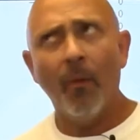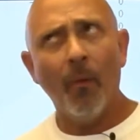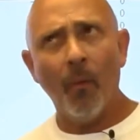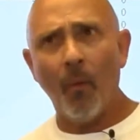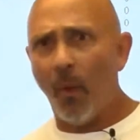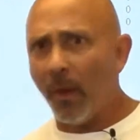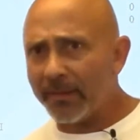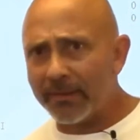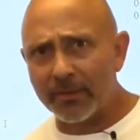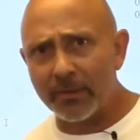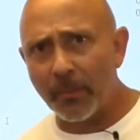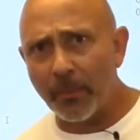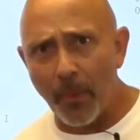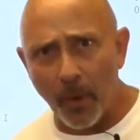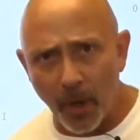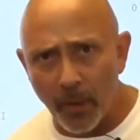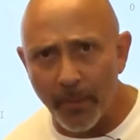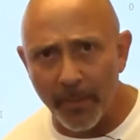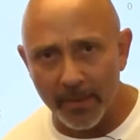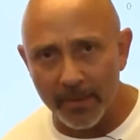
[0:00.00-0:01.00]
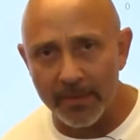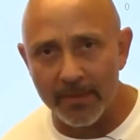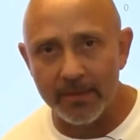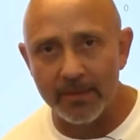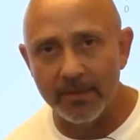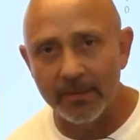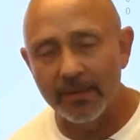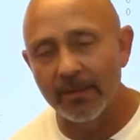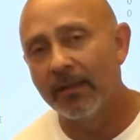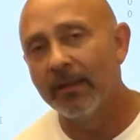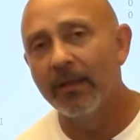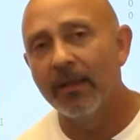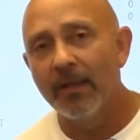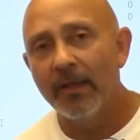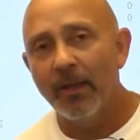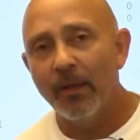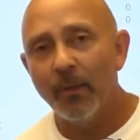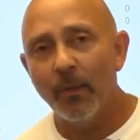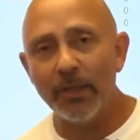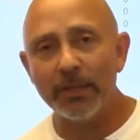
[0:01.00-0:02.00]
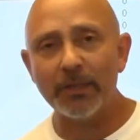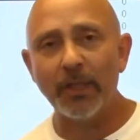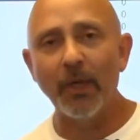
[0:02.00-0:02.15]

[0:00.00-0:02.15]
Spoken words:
what's the purpose? What's the